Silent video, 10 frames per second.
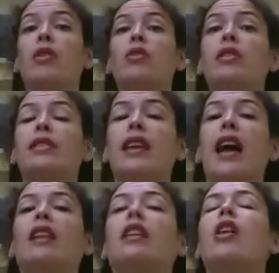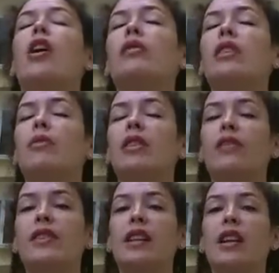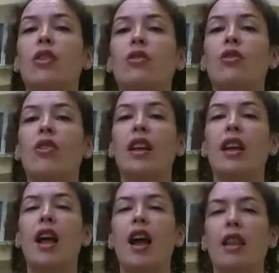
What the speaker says: on with the hunger scale and only eat when you're physically hungry.